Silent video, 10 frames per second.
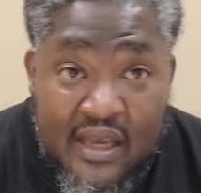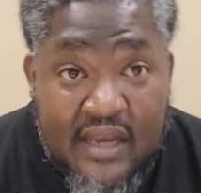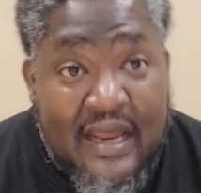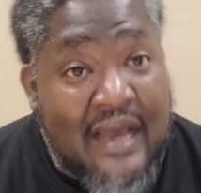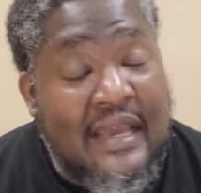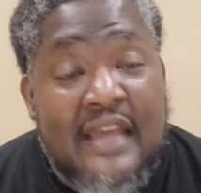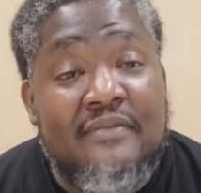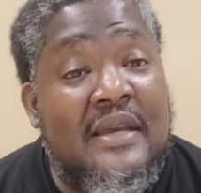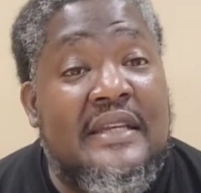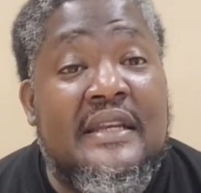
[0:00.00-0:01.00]
And I can't
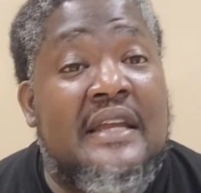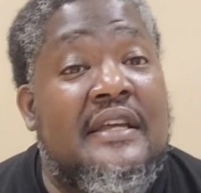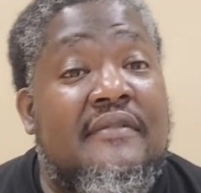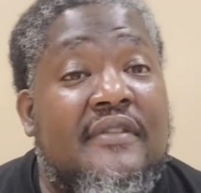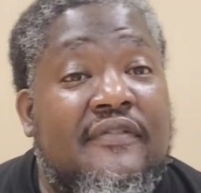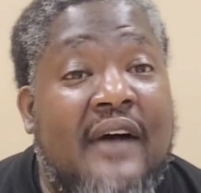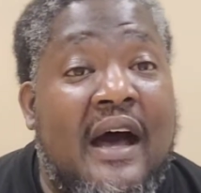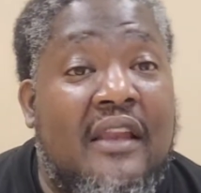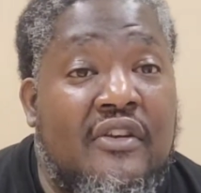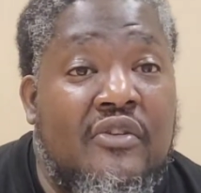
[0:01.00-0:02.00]
make none of it. The
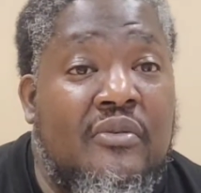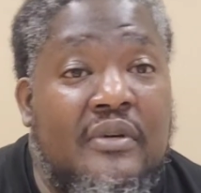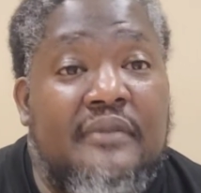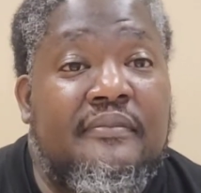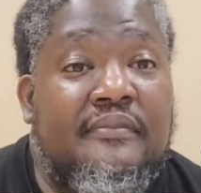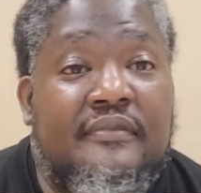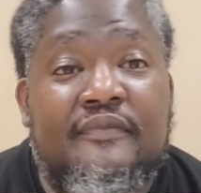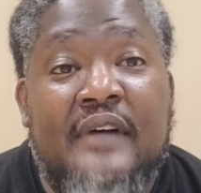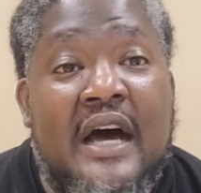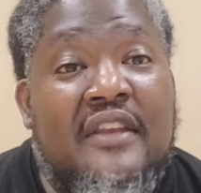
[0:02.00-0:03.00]
Father do
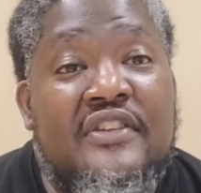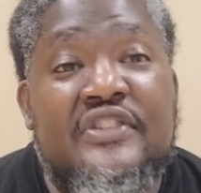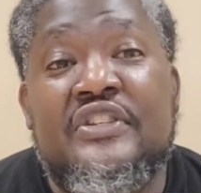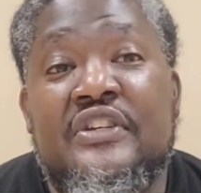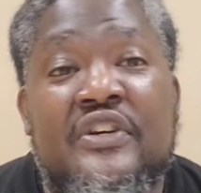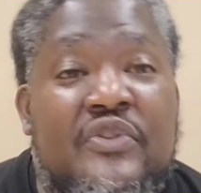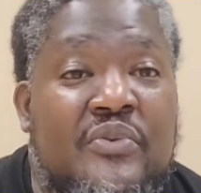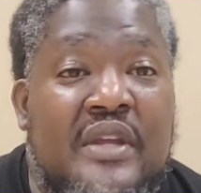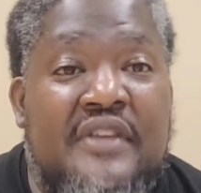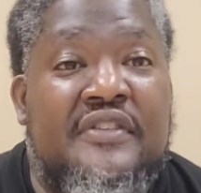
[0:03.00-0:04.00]
it. Father and Son
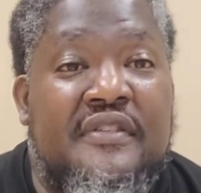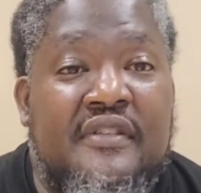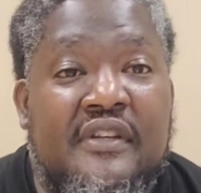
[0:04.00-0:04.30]
do this.